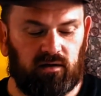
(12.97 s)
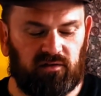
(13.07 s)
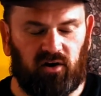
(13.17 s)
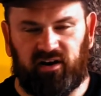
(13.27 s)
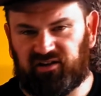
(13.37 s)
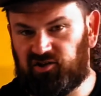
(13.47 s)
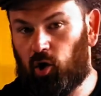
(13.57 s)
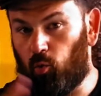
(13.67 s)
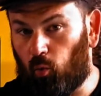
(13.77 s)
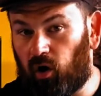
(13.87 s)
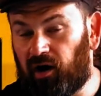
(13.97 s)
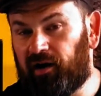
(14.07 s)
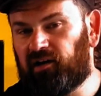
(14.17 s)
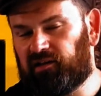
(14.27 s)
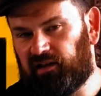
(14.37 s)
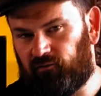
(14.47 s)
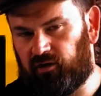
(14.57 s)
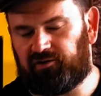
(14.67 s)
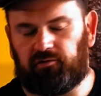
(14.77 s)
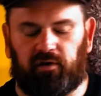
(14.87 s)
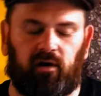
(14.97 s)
there is no one liver issue.